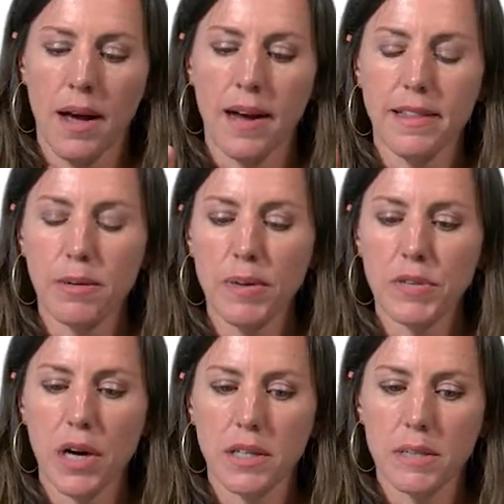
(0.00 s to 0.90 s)
I think we've
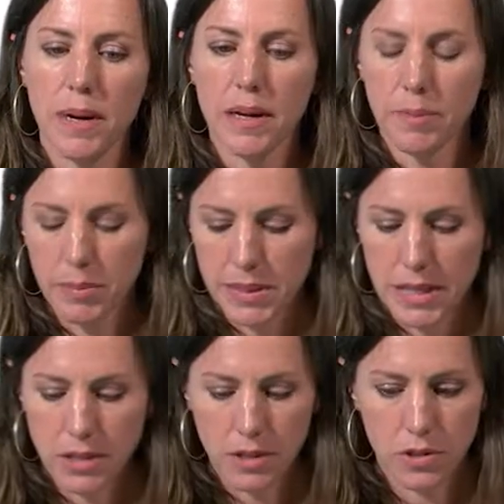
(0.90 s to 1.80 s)
talked about
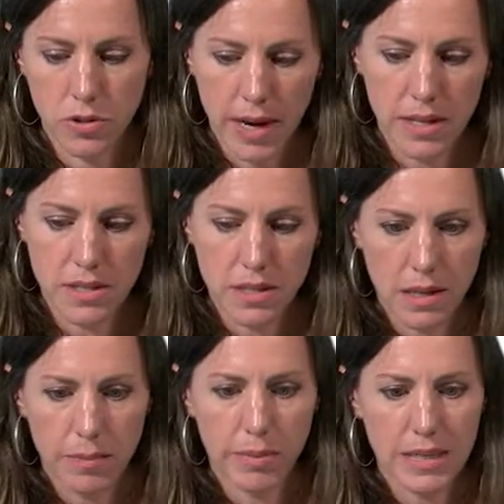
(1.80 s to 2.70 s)
implementation strategies and
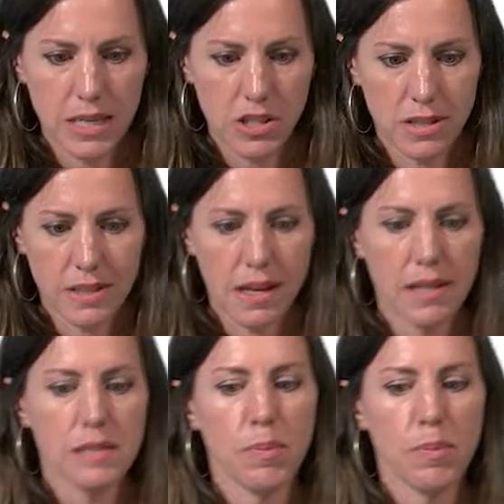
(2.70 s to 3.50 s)
implementation science,